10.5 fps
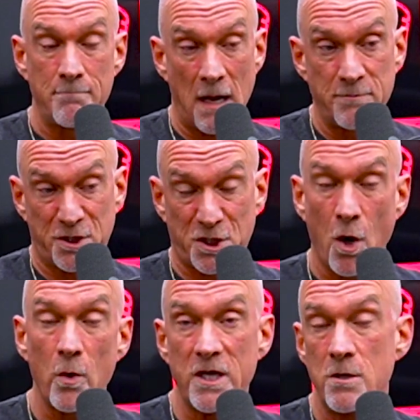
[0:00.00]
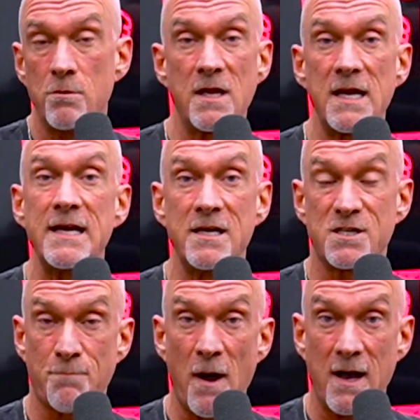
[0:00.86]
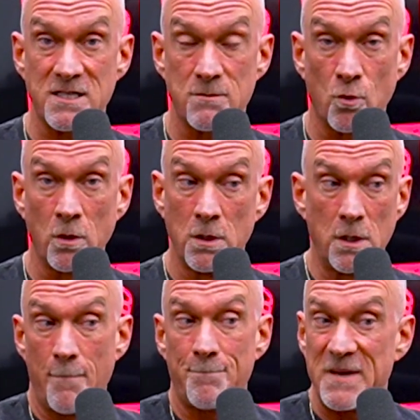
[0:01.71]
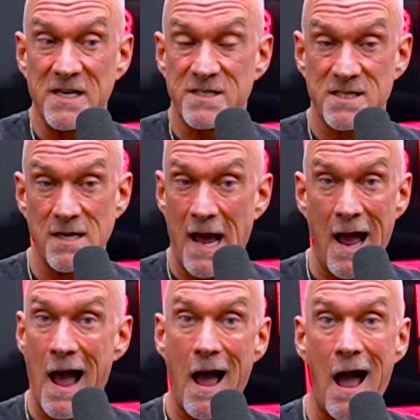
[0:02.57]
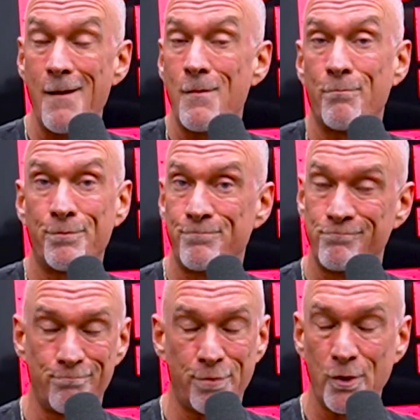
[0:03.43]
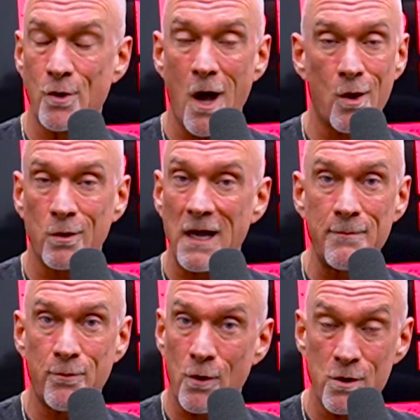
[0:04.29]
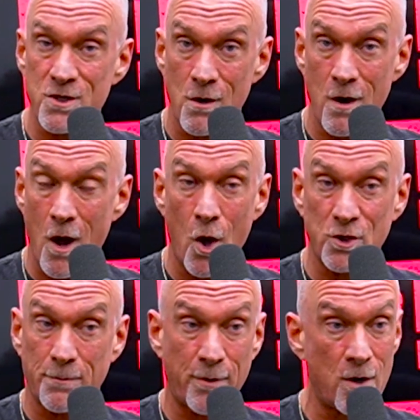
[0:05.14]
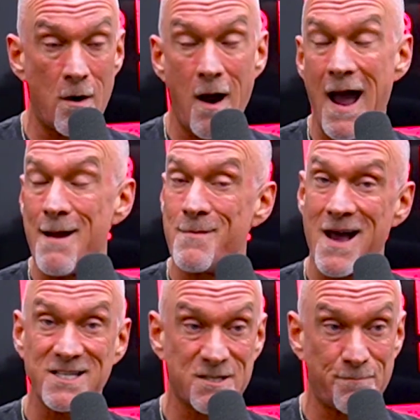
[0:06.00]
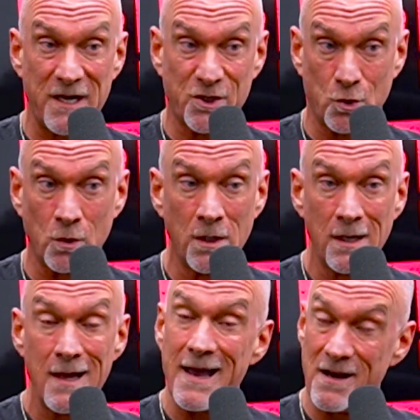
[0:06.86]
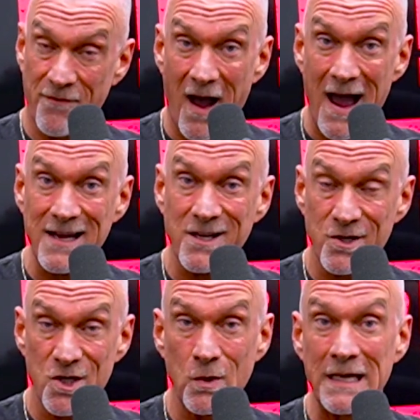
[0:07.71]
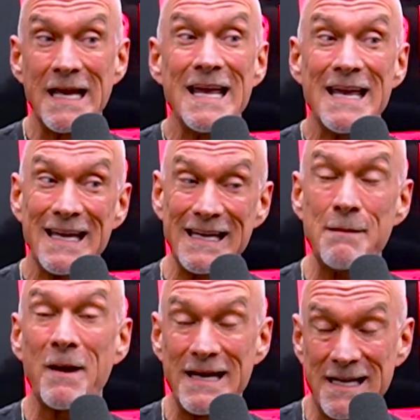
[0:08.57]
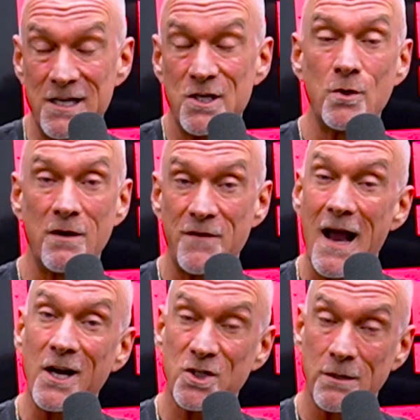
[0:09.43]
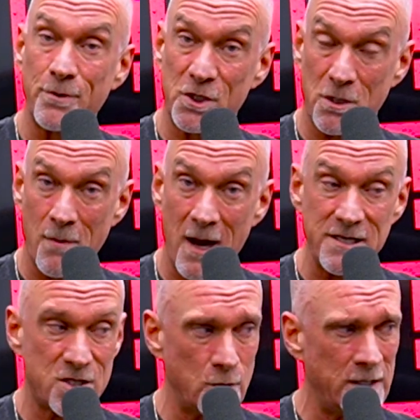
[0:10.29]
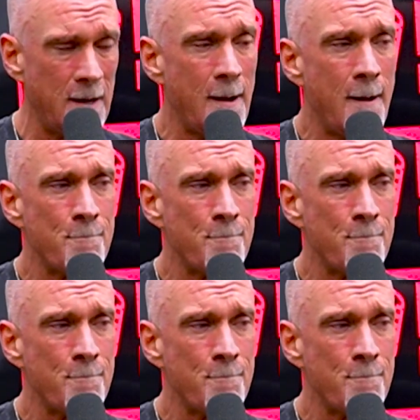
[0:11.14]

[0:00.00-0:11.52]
I'm, I'm showing you that it is possible because I, I, I'm a blue collar laborer turned entrepreneur. I am not special. And if I can do it, anybody can do it if you actually put your mind to it.